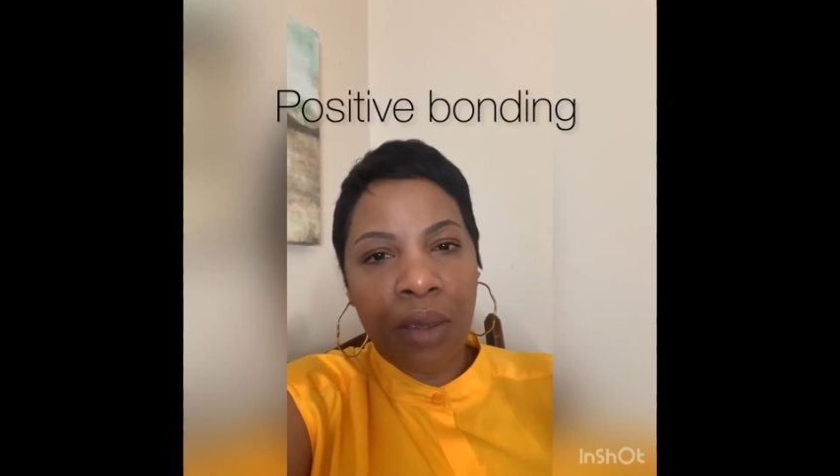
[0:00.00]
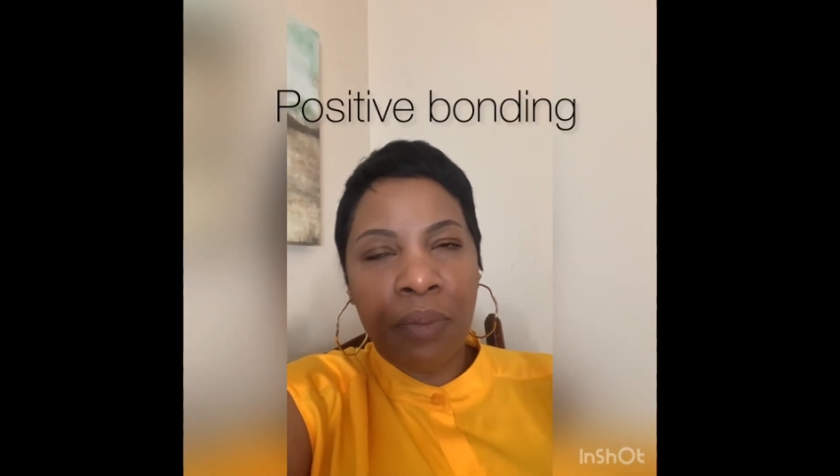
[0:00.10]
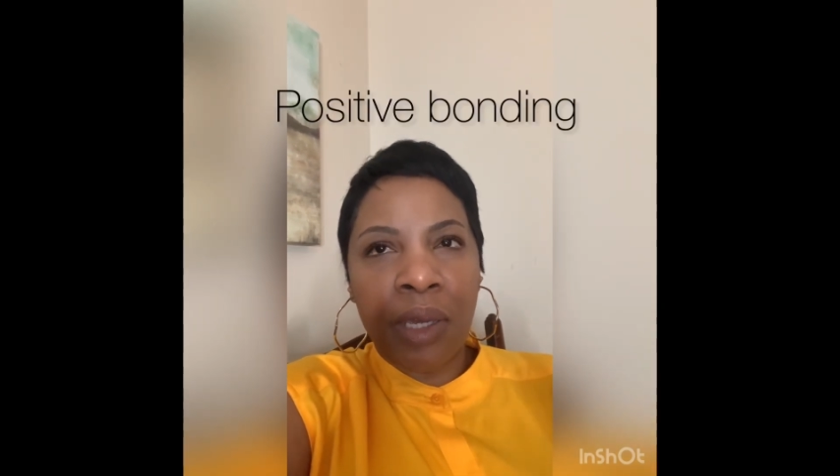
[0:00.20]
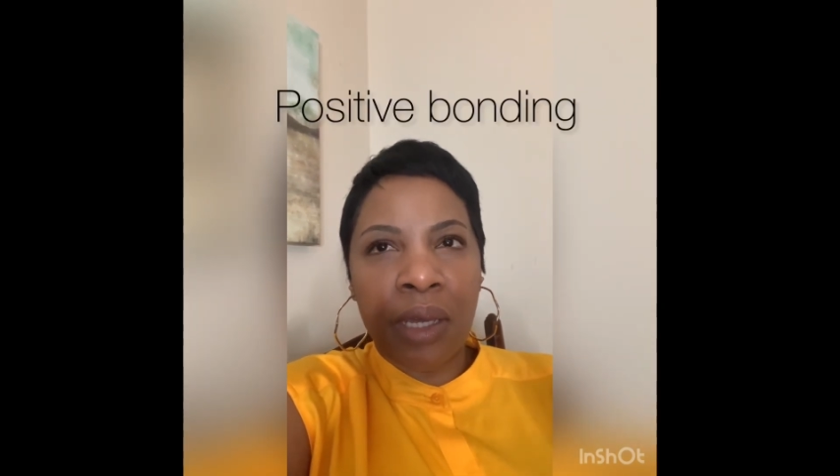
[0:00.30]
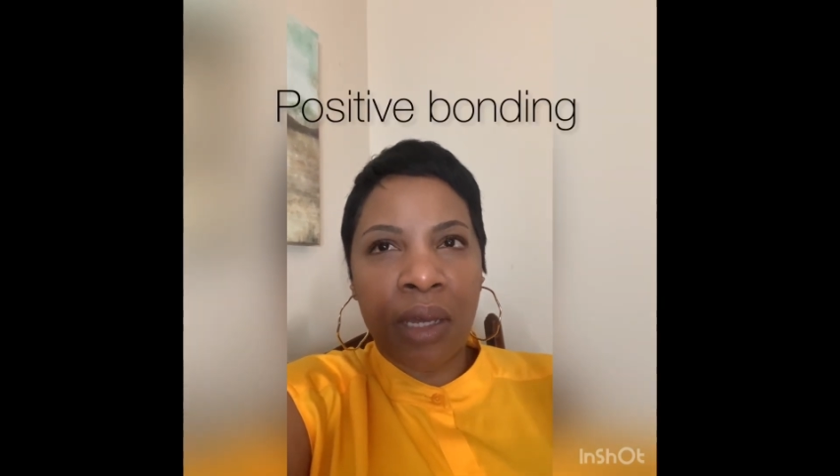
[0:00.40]

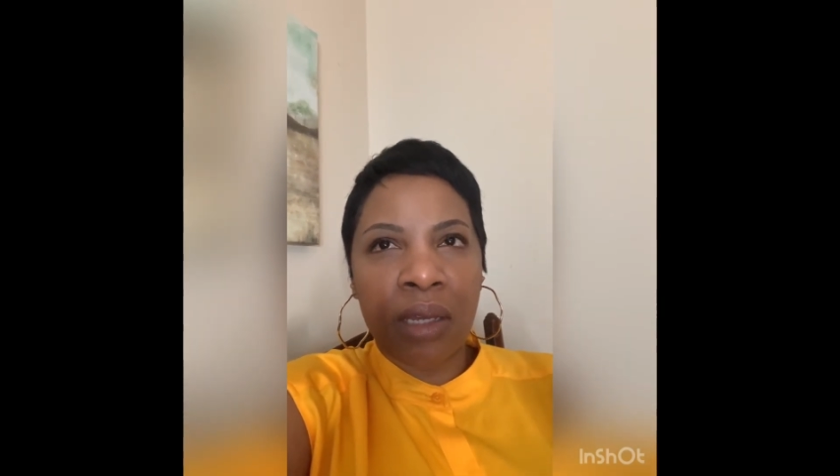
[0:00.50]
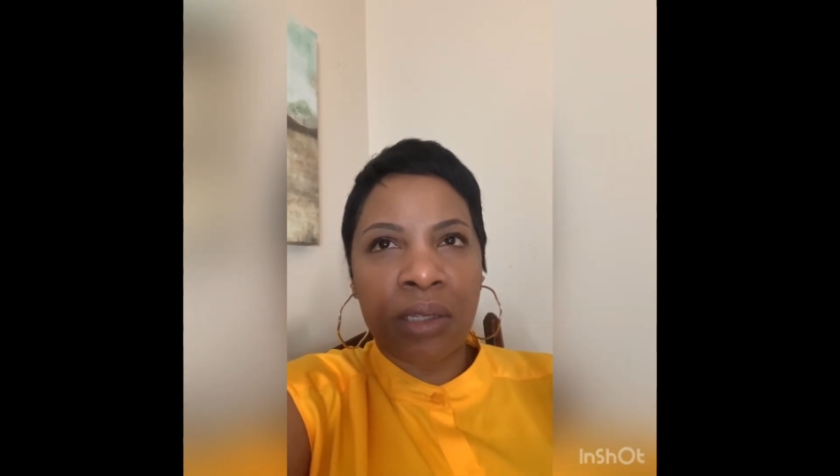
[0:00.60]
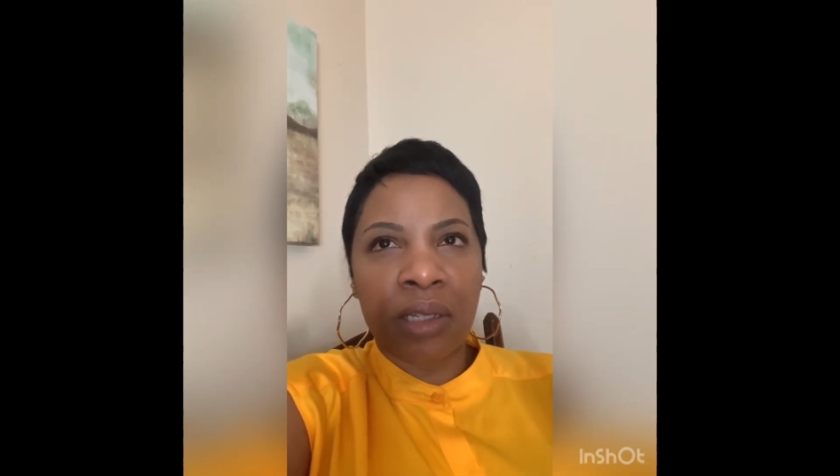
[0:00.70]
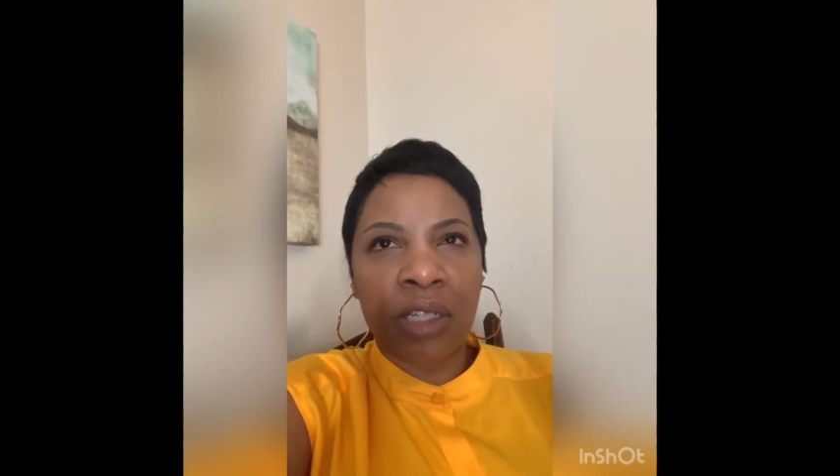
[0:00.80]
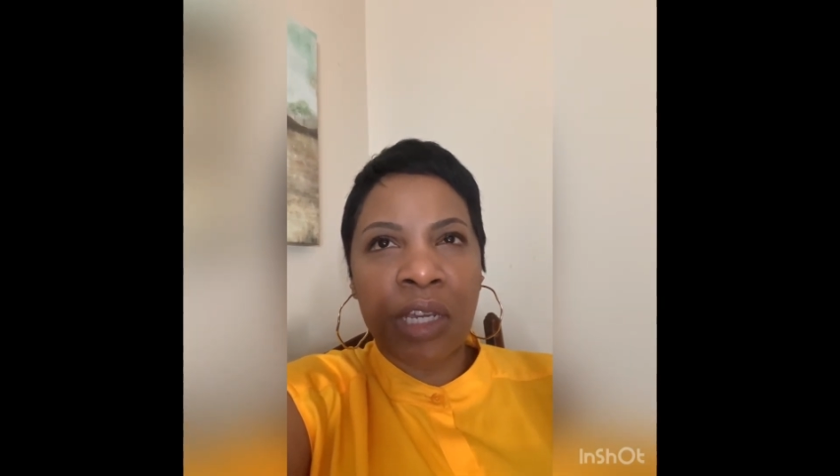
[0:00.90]
because
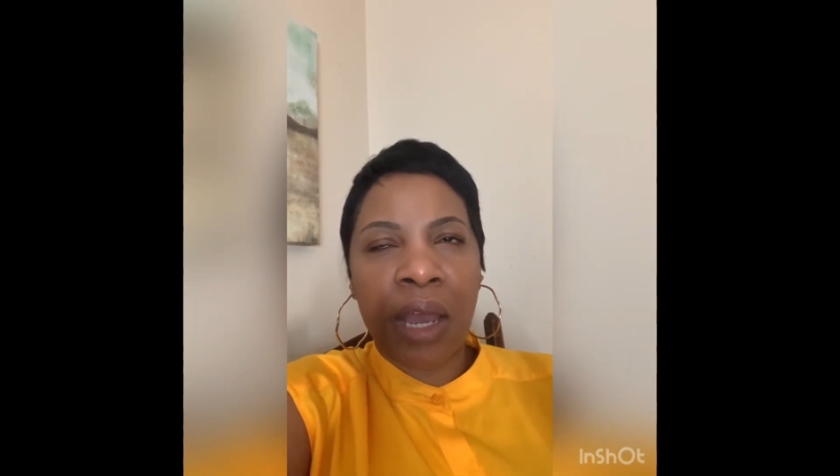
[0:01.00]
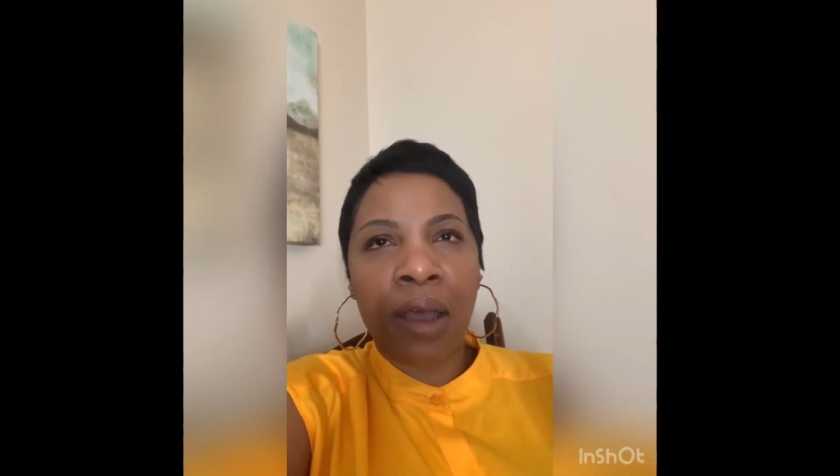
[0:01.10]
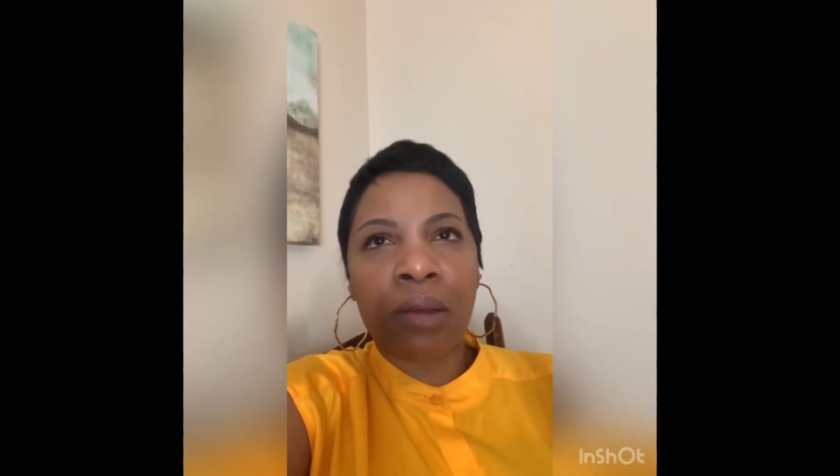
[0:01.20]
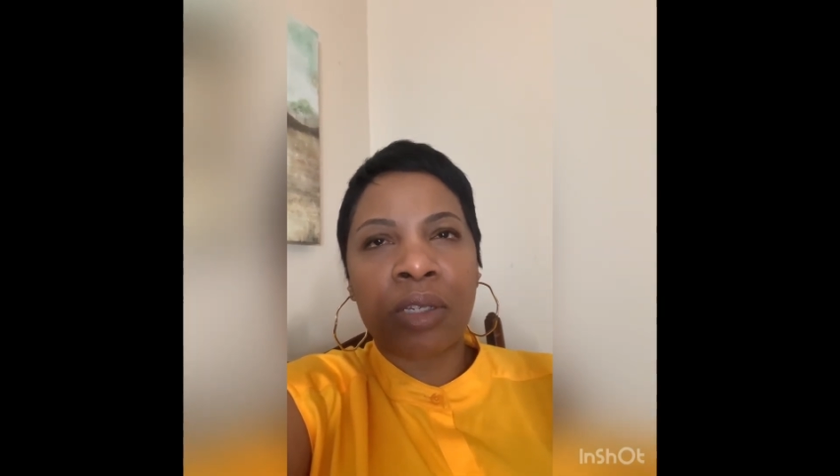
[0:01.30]
the child